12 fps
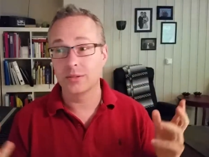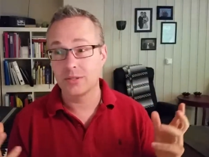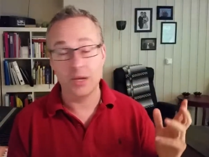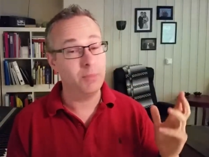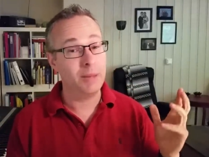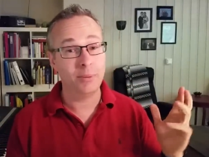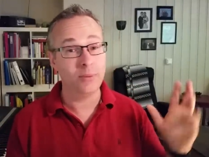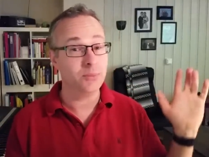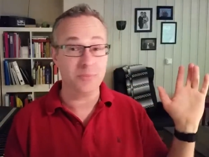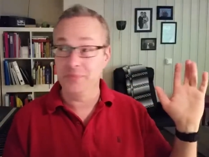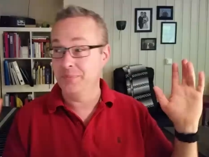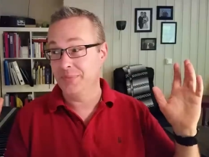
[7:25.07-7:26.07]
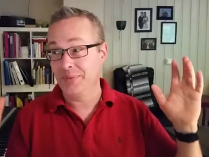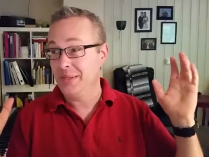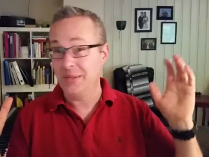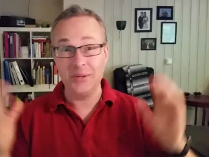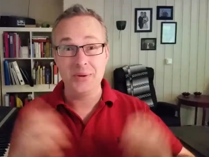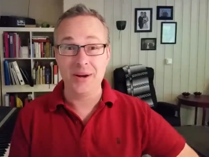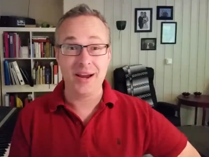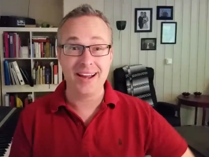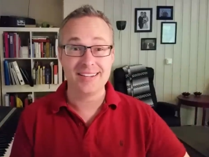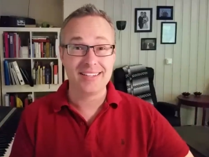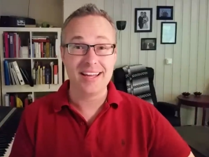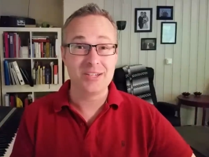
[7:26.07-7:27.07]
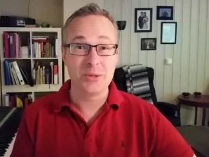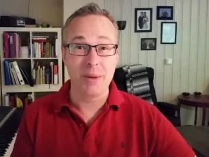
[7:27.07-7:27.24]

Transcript: And some people in the United States,